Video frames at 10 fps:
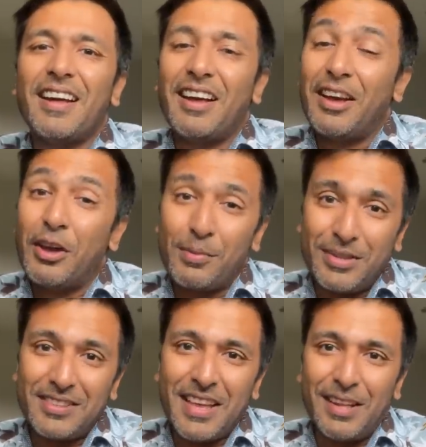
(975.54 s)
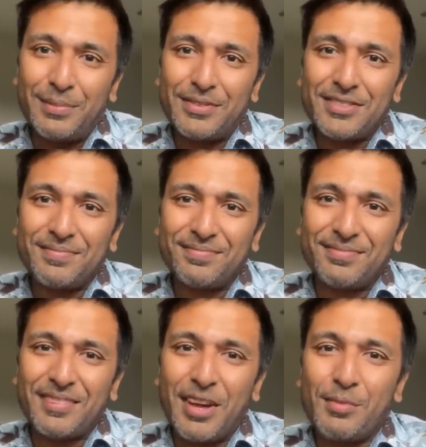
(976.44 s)
I hope this helps.
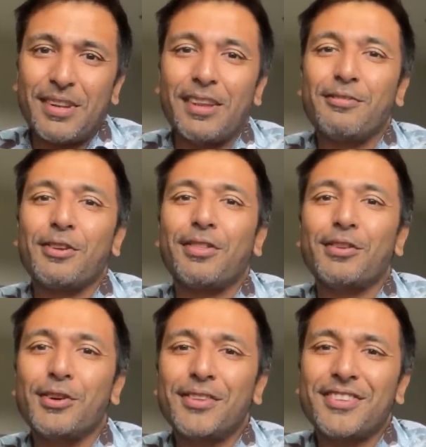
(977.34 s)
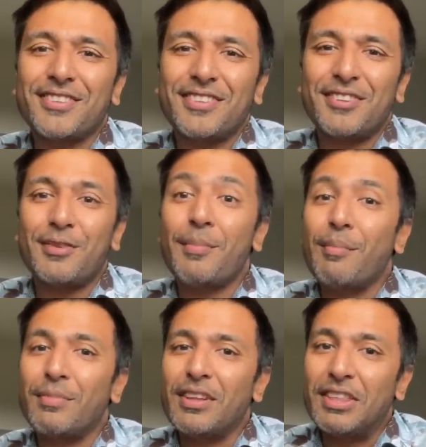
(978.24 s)
I would love your thoughts.
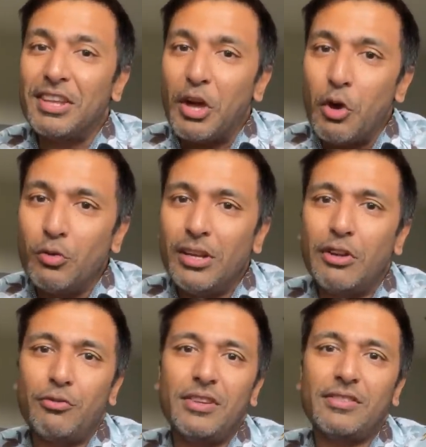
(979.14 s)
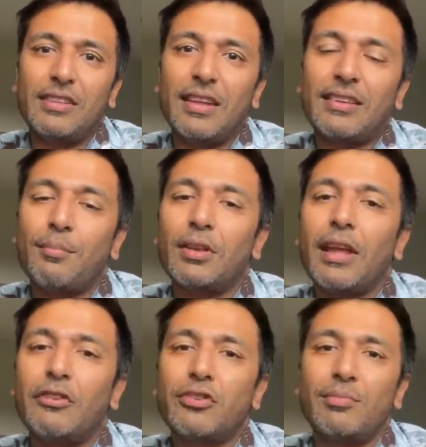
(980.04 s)
Remember, the only reason that
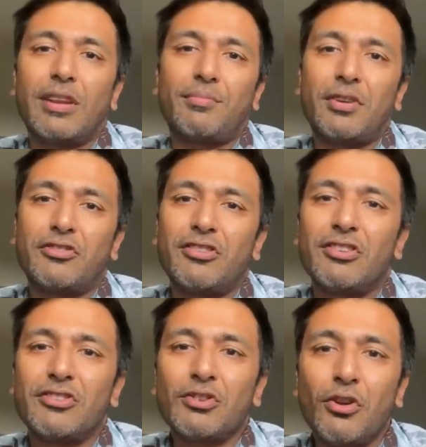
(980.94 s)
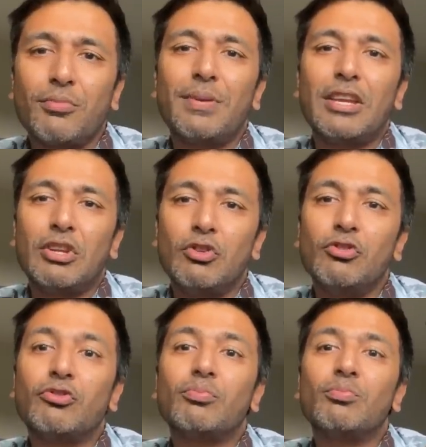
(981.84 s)
ambulatory blood pressure is not being
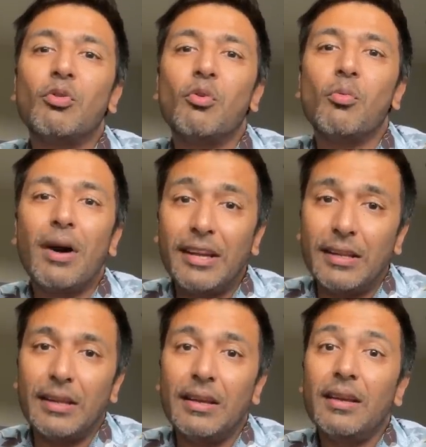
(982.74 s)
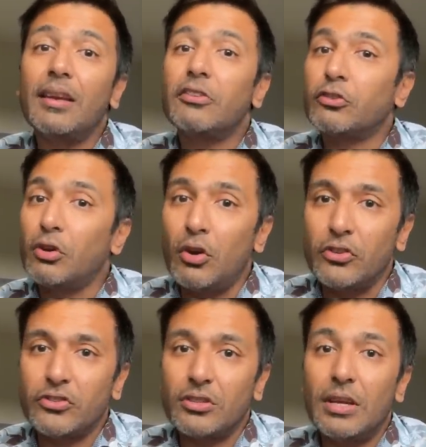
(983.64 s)
used more widely is
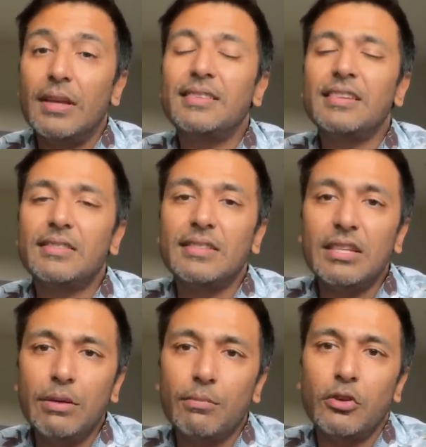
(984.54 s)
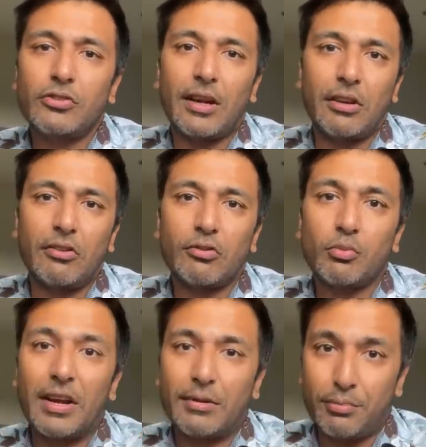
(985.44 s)
cost. It is the most accurate
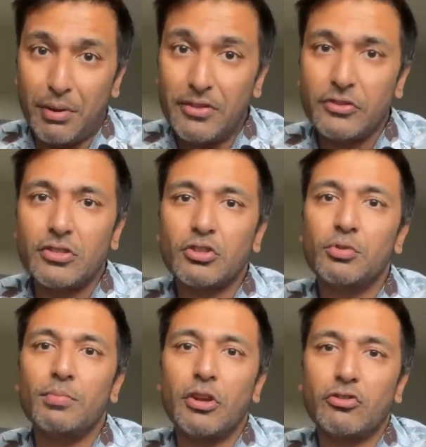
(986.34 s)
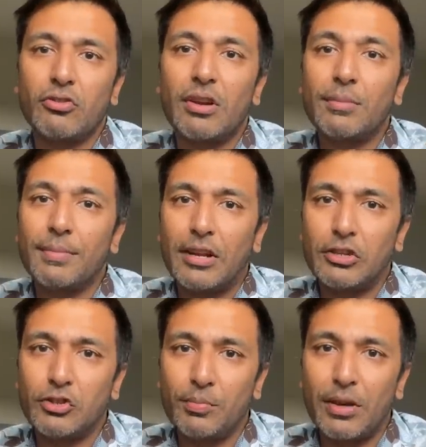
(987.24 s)
way at present to measure and
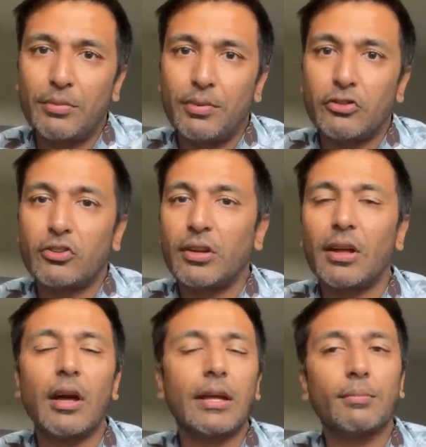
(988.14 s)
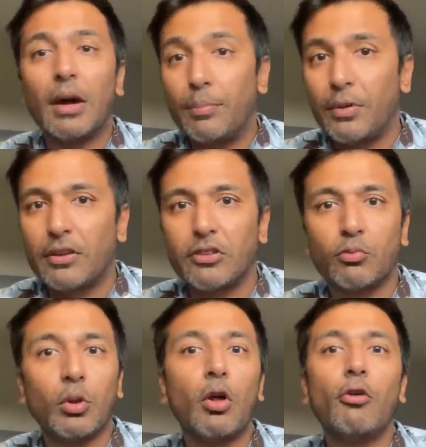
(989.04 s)
manage your blood pressure. And I, in my
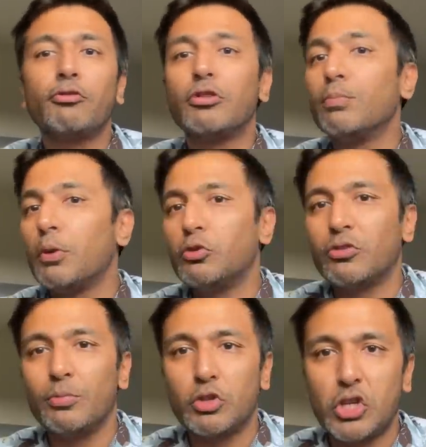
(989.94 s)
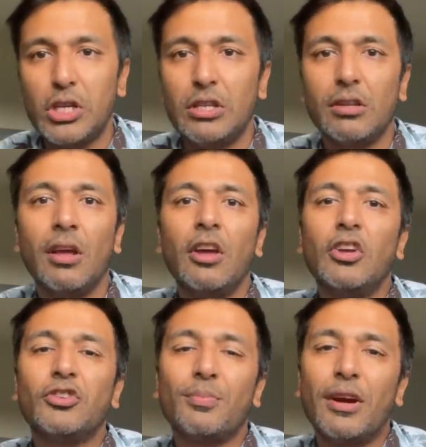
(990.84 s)
practice, will often post a machine
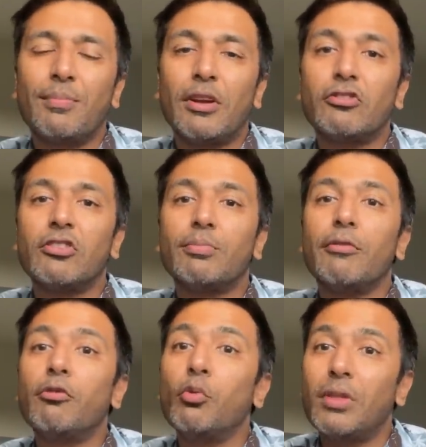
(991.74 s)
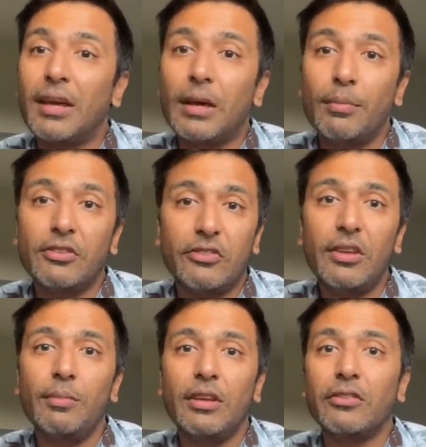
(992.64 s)
to my patients before they come and
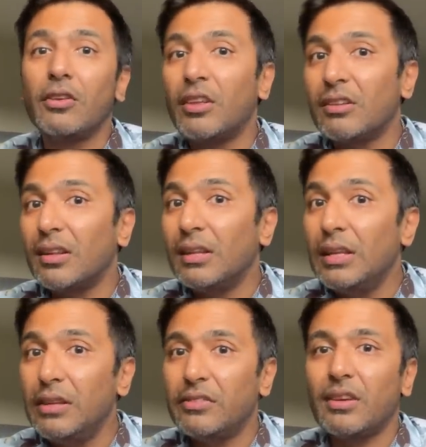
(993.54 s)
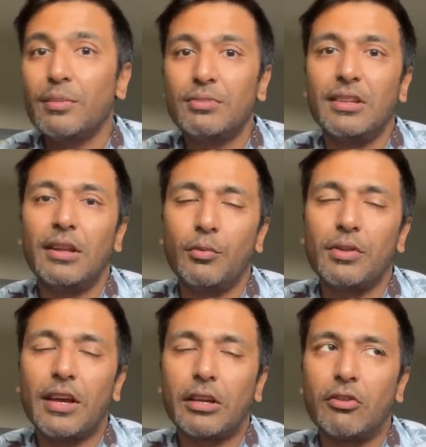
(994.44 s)
see me so that at least I'm dealing
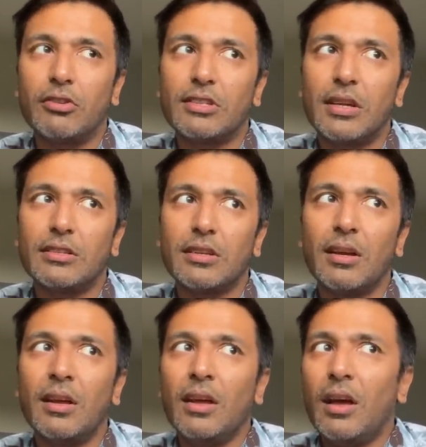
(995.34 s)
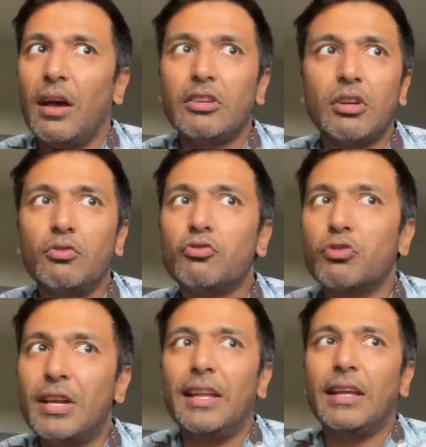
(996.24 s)
with accurate data. I don't
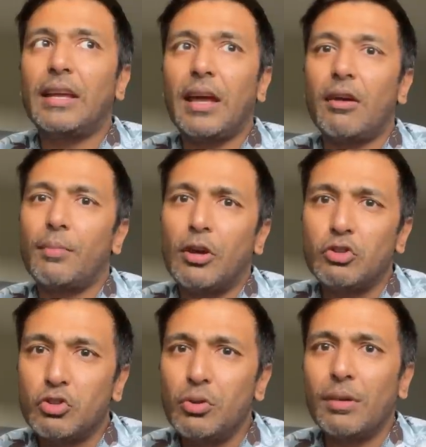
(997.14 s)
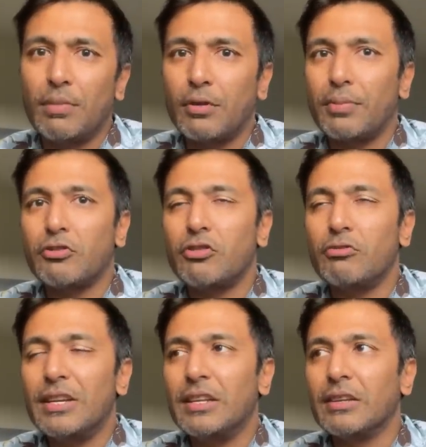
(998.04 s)
really care about doing blood pressure
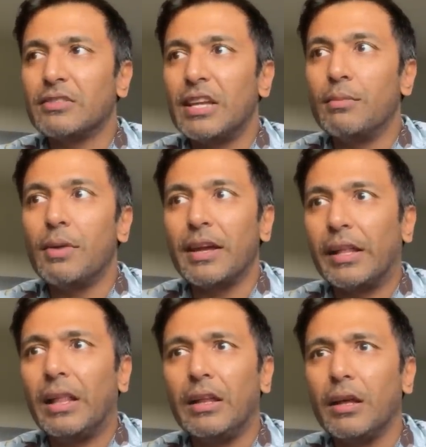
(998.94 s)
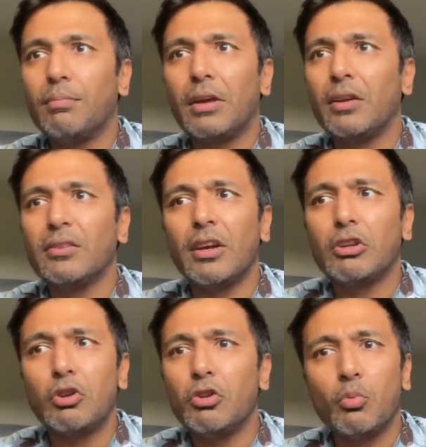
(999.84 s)
readings in my clinic because I
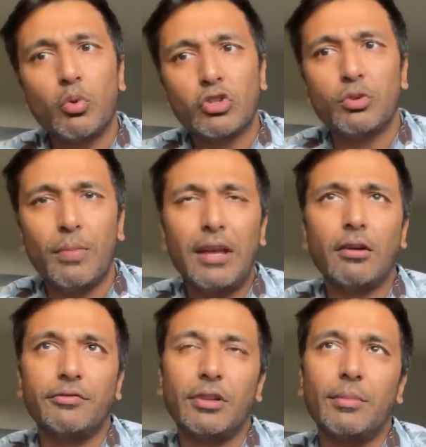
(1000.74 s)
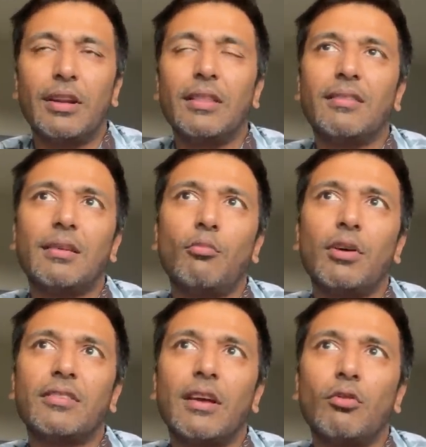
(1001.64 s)
don't know what to make of them. And in some
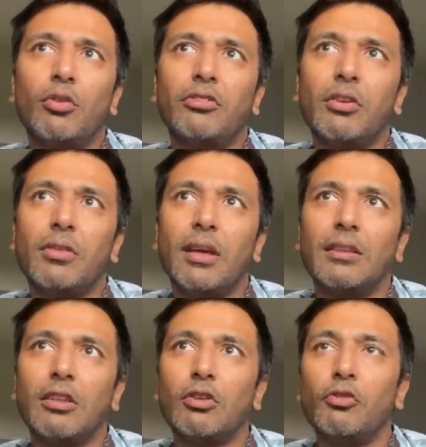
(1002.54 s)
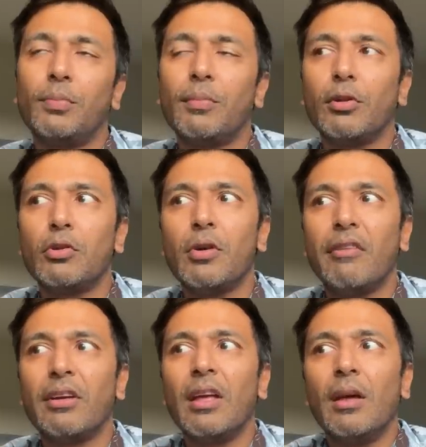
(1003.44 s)
ways, I also think that those people who
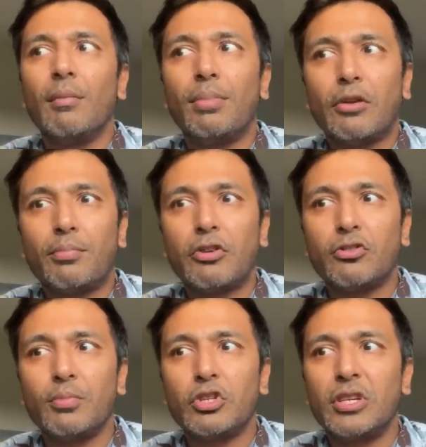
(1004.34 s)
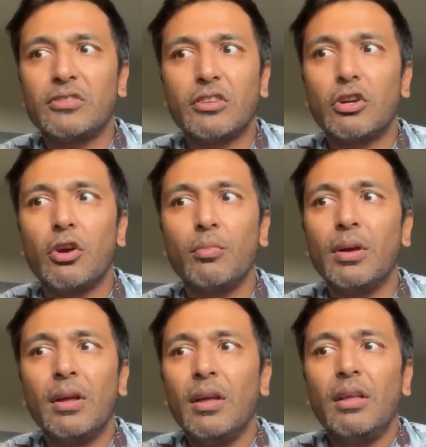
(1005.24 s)
have blood pressure machines at home
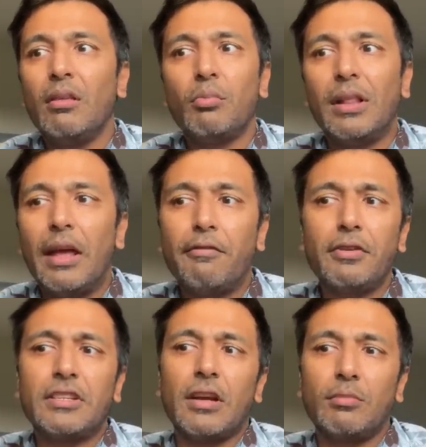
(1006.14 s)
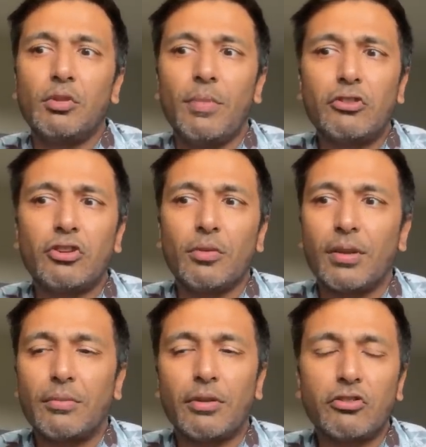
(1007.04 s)
well, every time you measure your
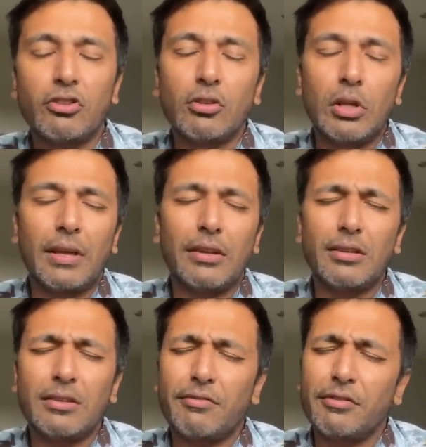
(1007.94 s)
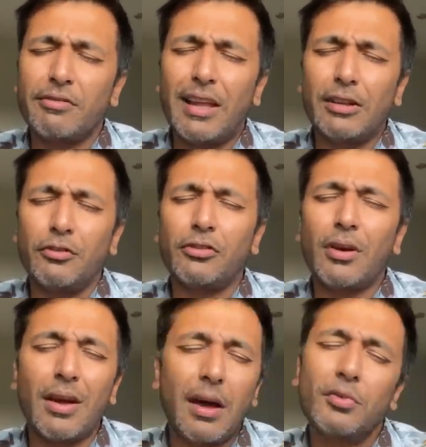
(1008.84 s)
blood pressure, you'll get a different value. So
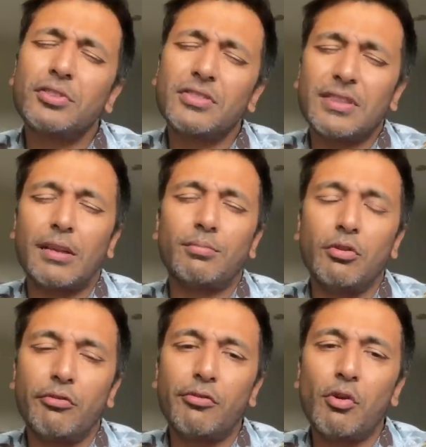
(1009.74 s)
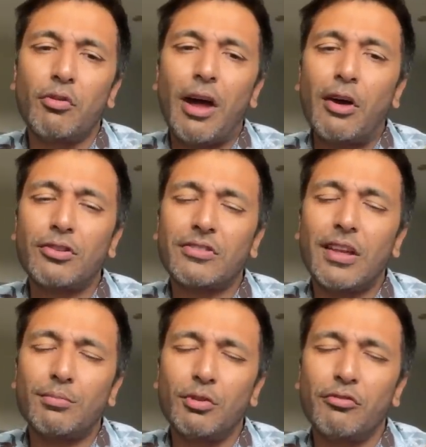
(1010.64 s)
how does that move for, how does
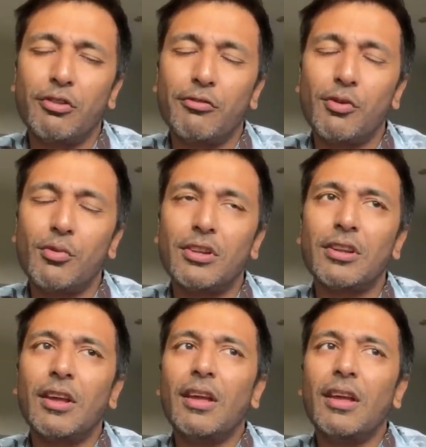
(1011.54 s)
that move you forward?